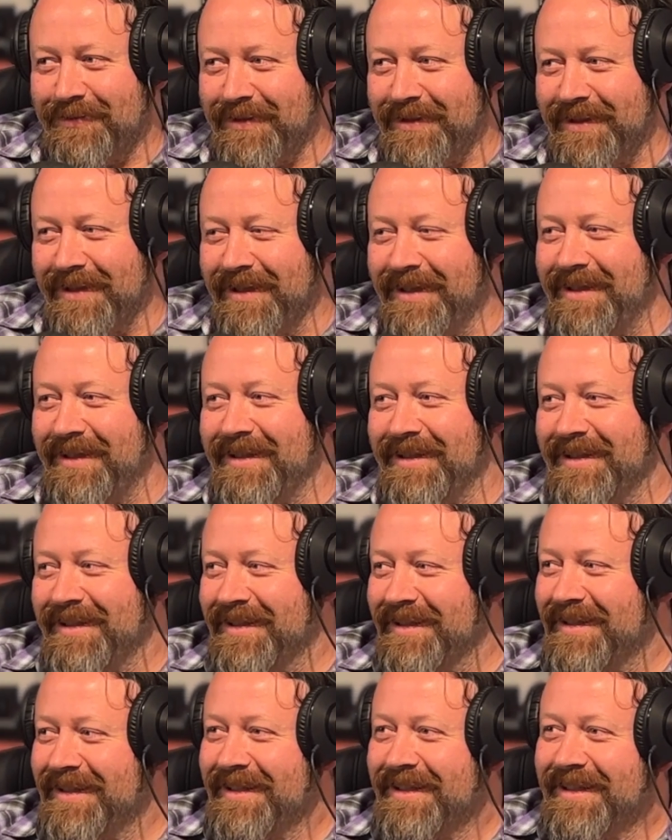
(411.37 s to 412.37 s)
funny.
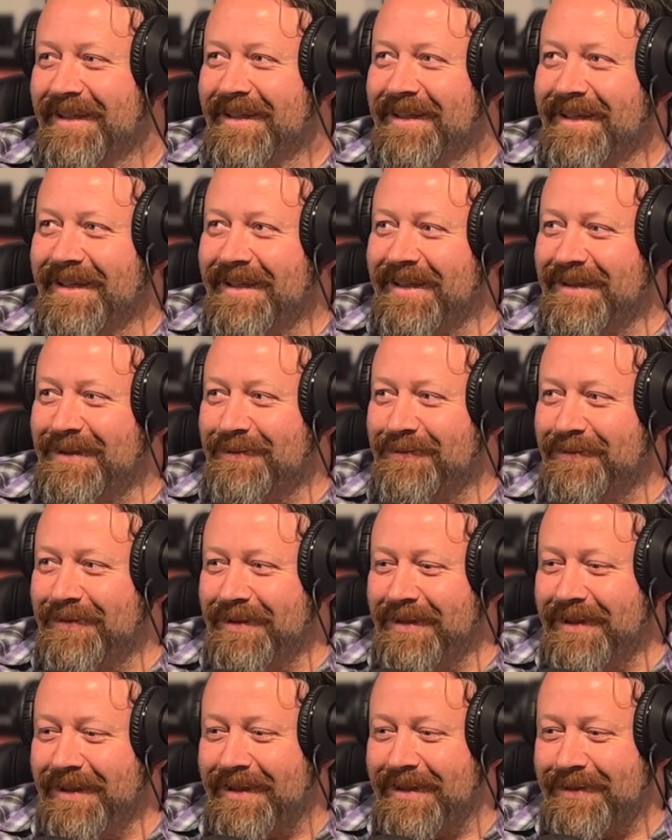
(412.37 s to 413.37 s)
It's
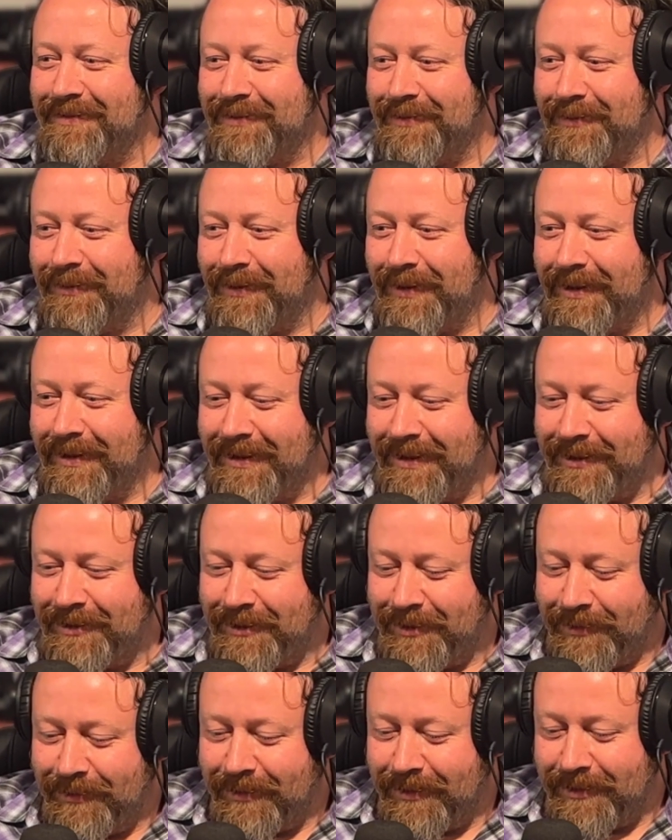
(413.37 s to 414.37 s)
funny because when we're on these
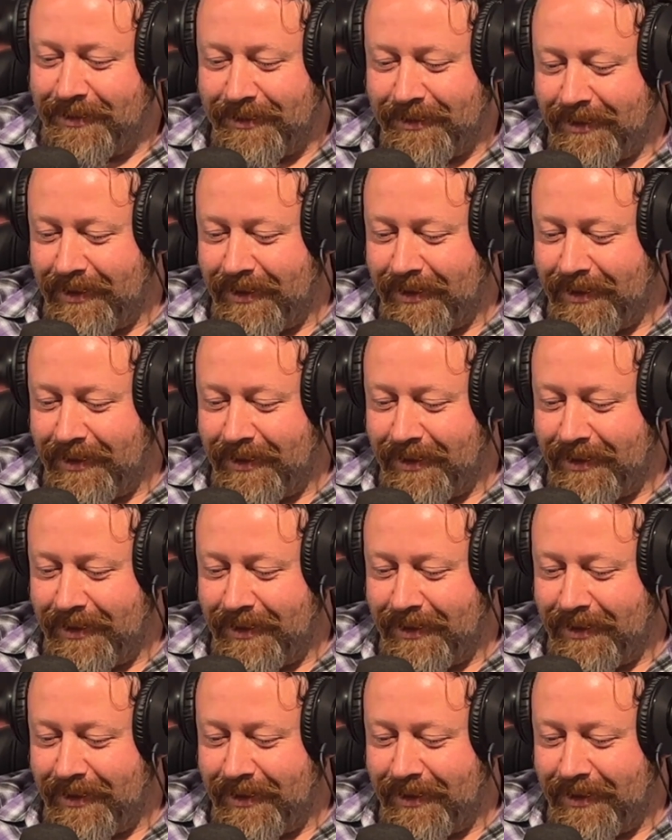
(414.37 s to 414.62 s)
tours,